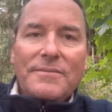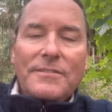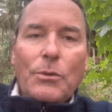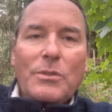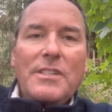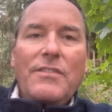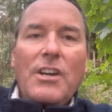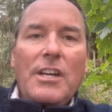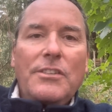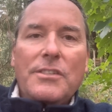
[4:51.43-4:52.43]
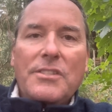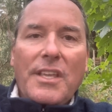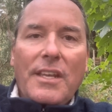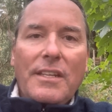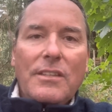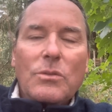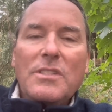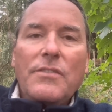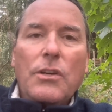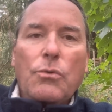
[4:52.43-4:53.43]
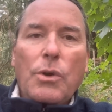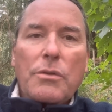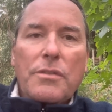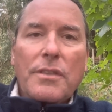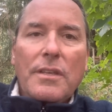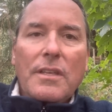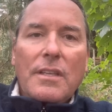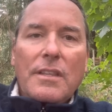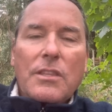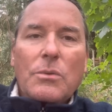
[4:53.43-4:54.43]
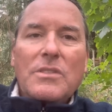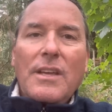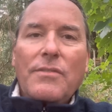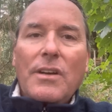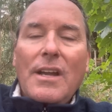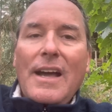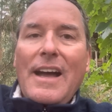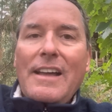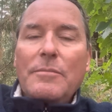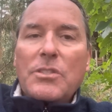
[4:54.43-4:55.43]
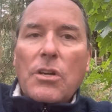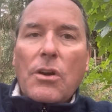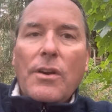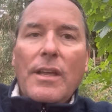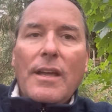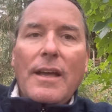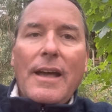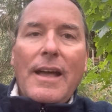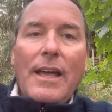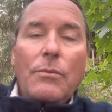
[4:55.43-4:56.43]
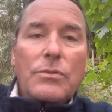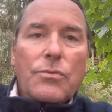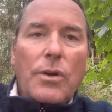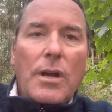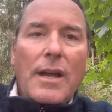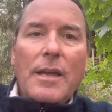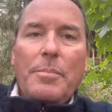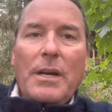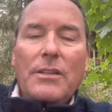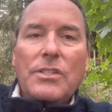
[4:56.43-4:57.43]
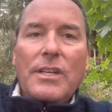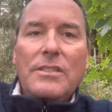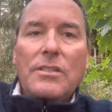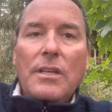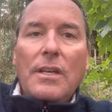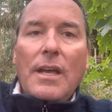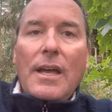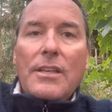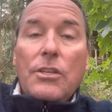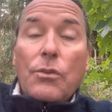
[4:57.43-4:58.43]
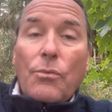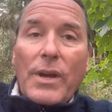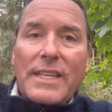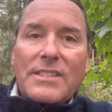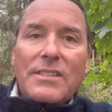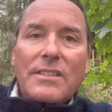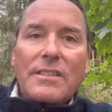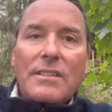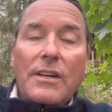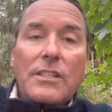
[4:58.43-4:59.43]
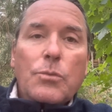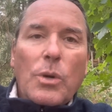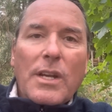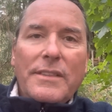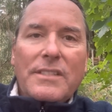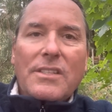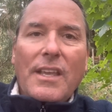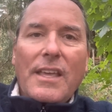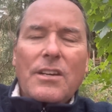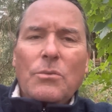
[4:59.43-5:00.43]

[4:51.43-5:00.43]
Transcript: There was never understanding. There was never growth. There was never, I'm sorry, I was wrong, I apologize, you're right, let's work on this together.